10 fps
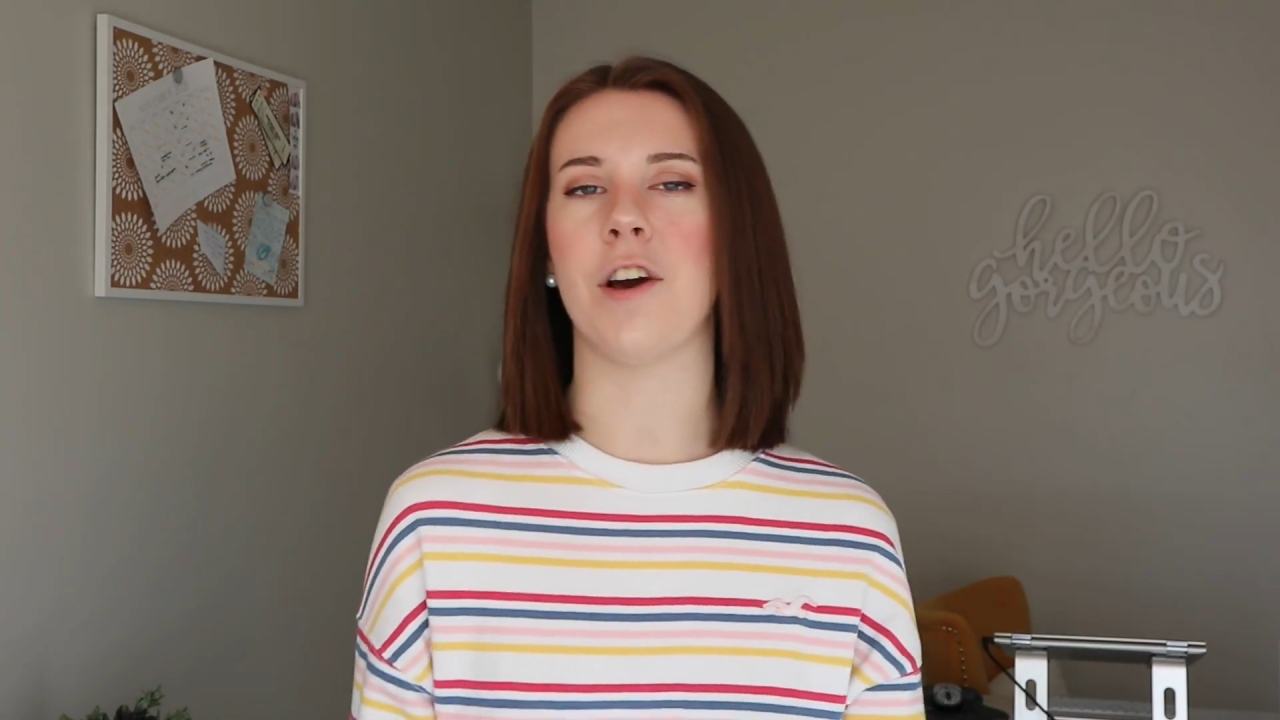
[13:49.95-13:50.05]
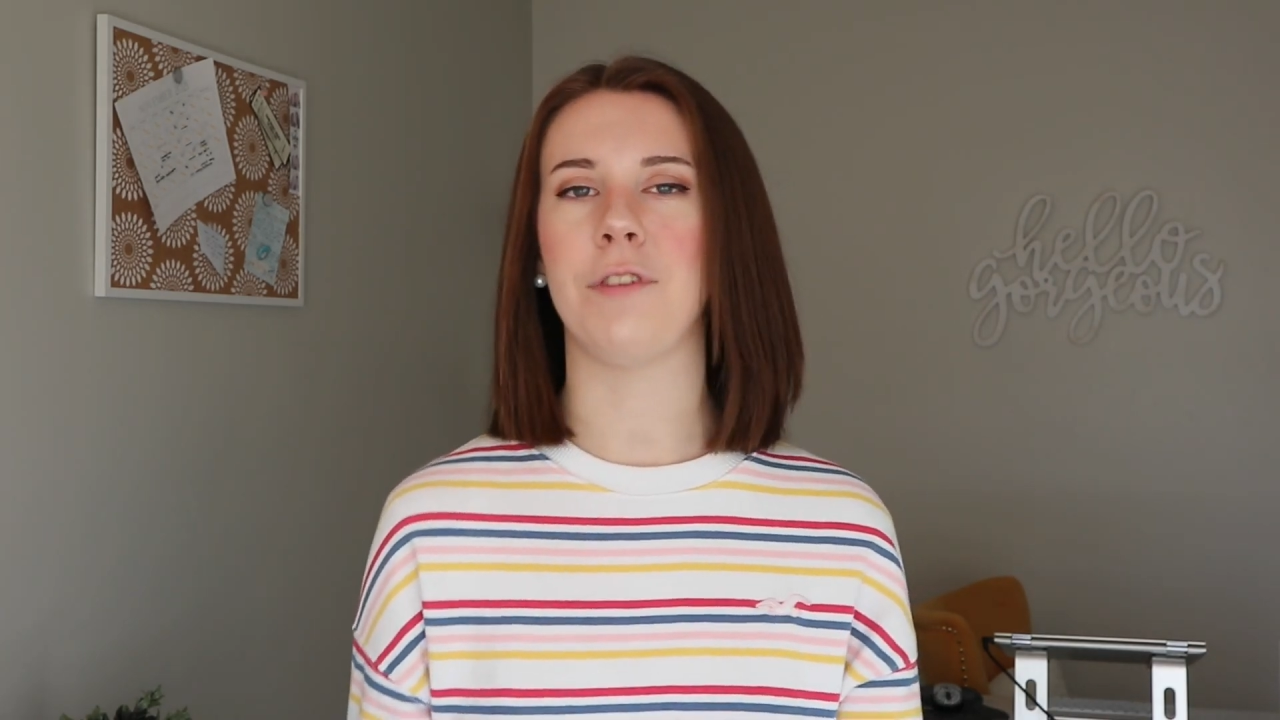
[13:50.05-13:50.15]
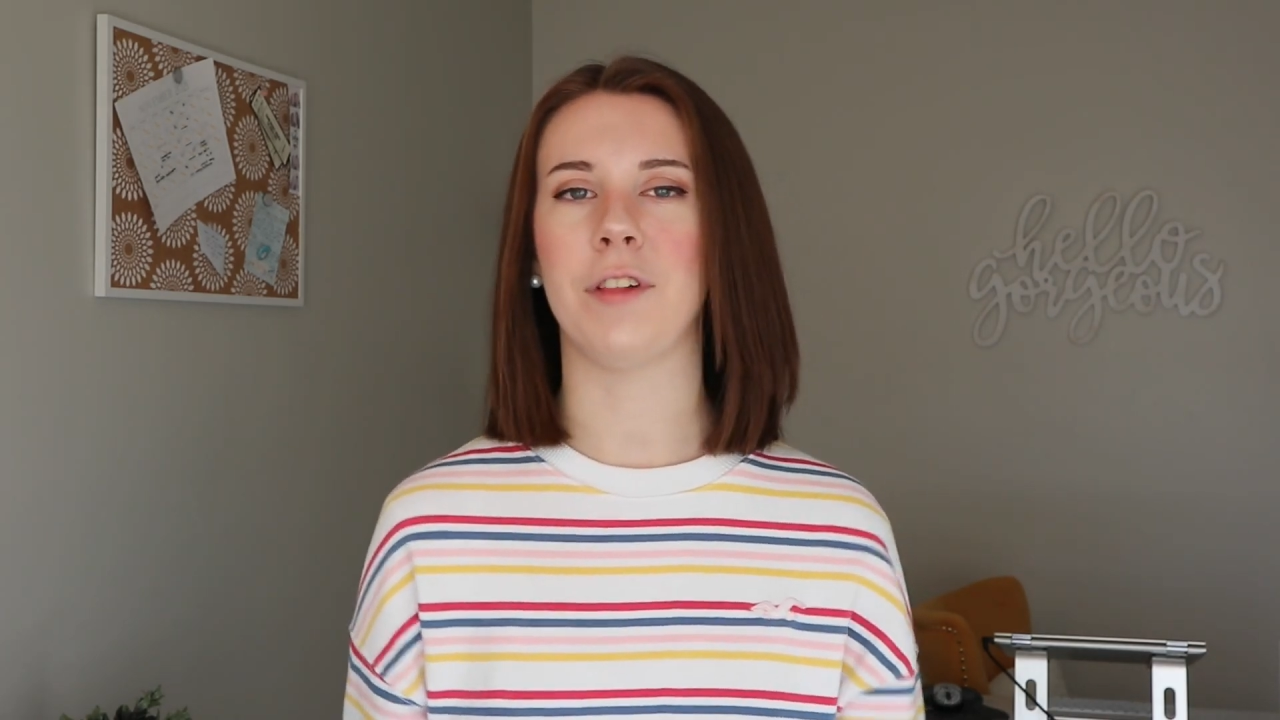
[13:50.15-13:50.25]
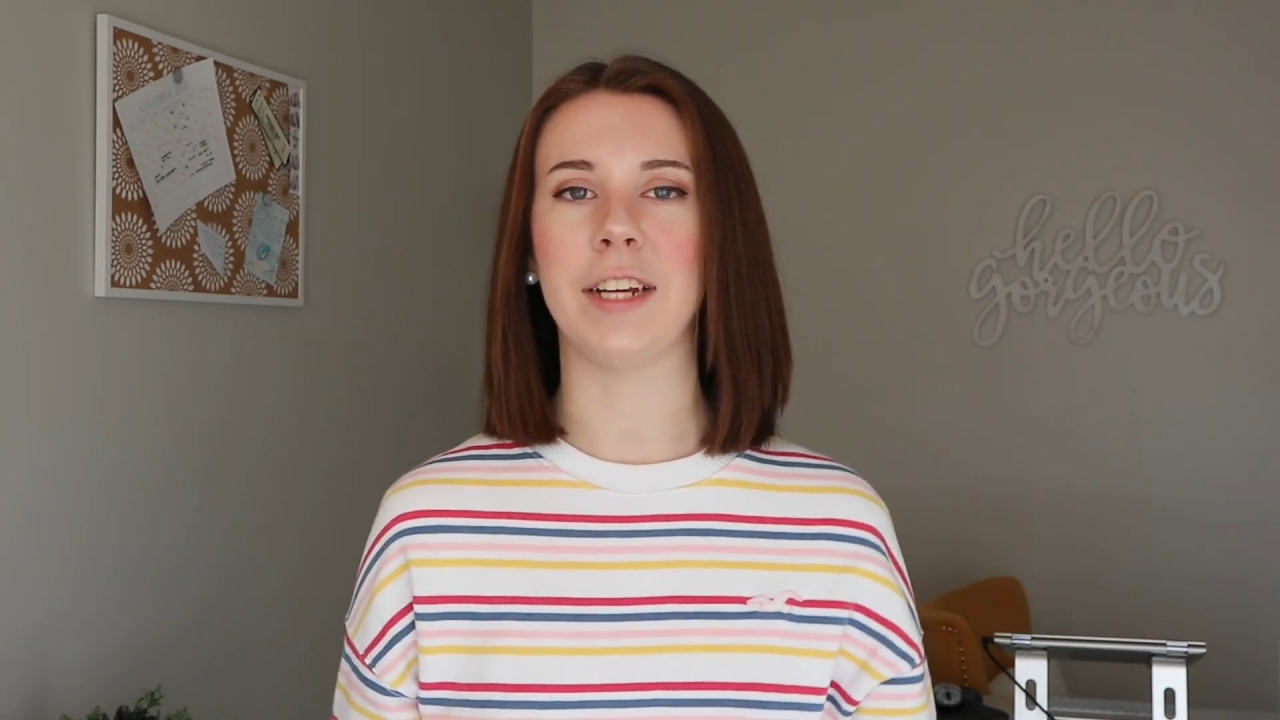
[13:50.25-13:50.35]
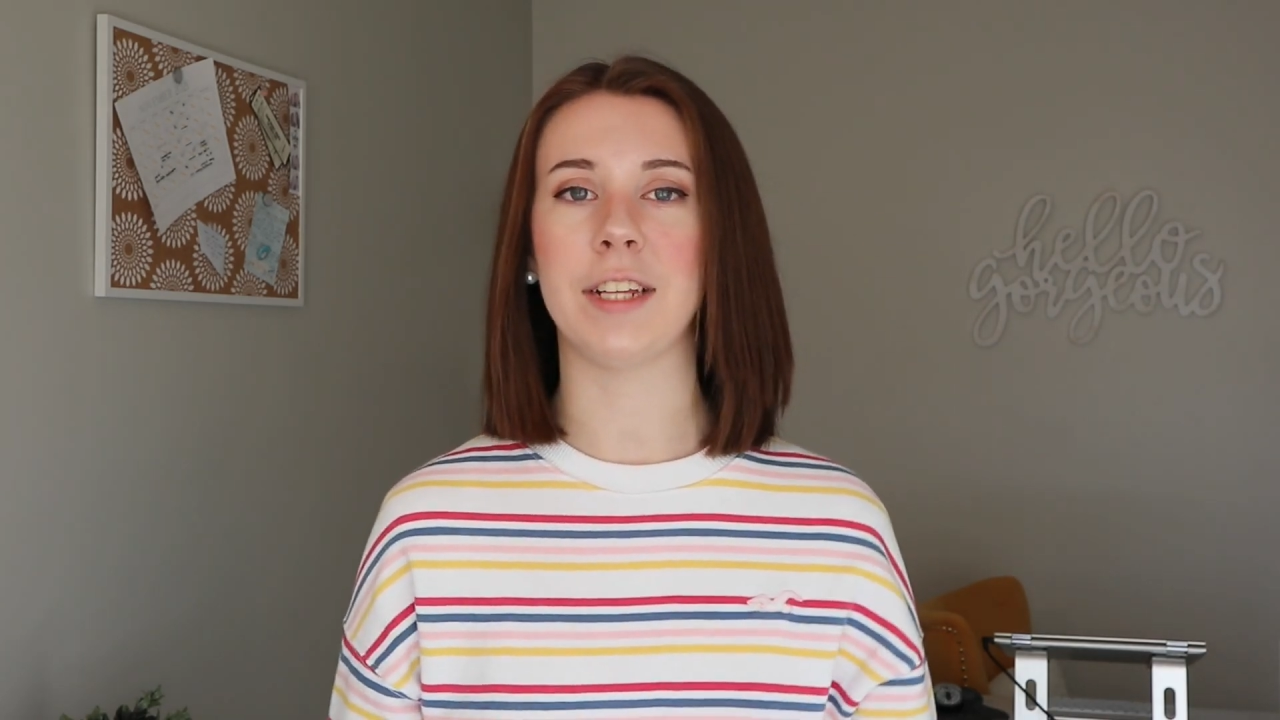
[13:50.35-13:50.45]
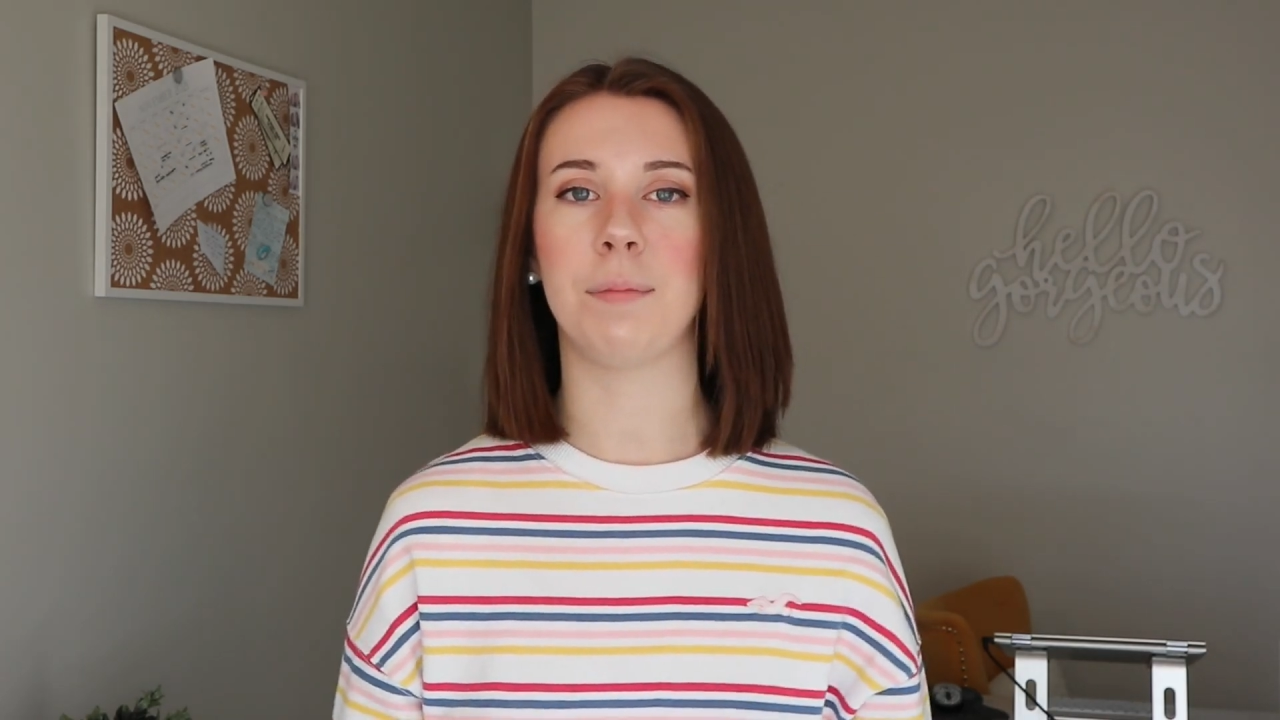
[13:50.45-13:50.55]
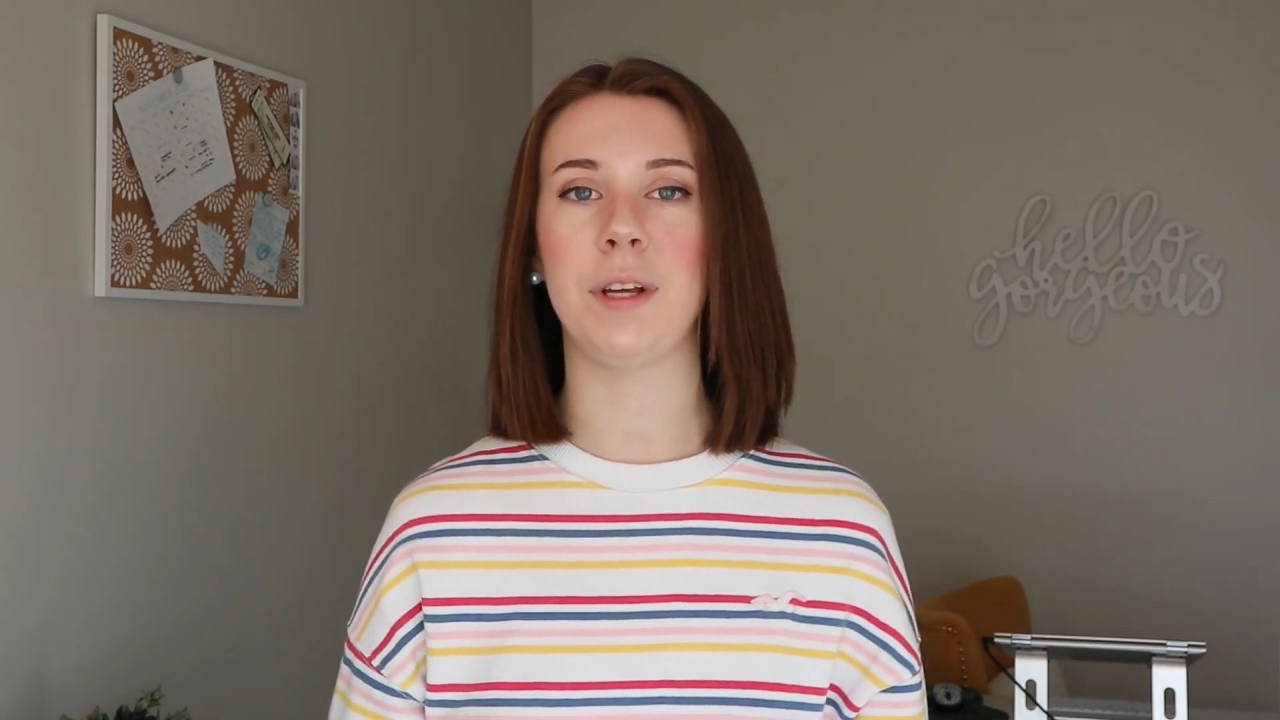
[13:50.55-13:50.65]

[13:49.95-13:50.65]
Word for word: If you liked it,